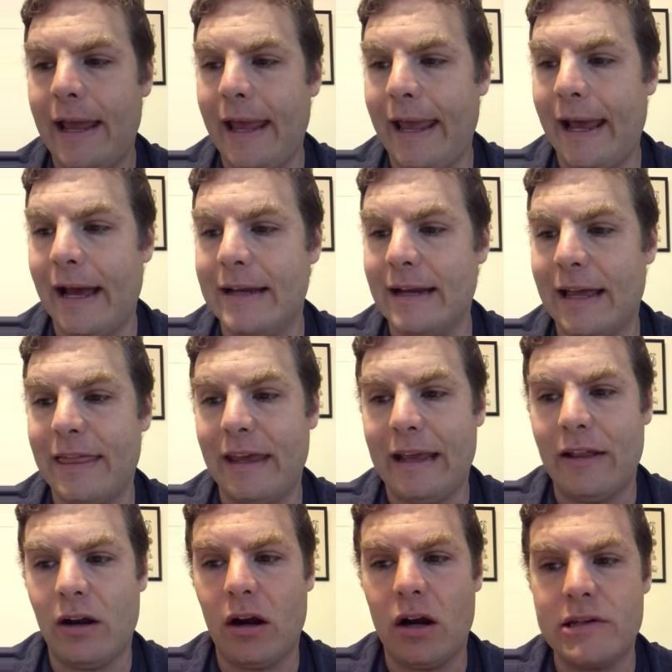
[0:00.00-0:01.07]
And I
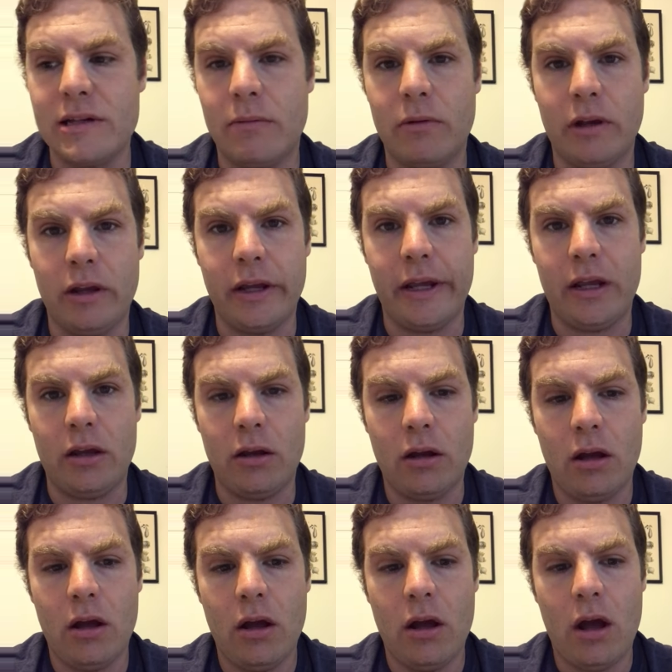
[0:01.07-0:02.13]
think there are some really
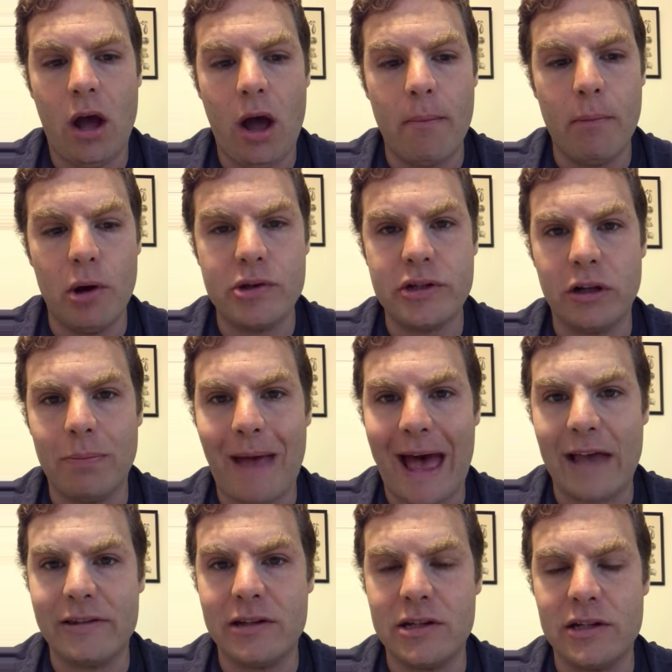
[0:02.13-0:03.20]
emotional
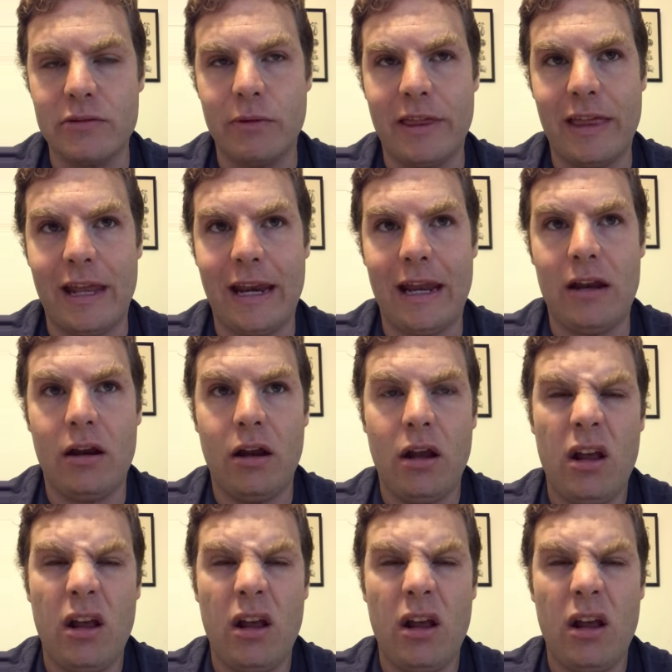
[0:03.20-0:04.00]
passages within it.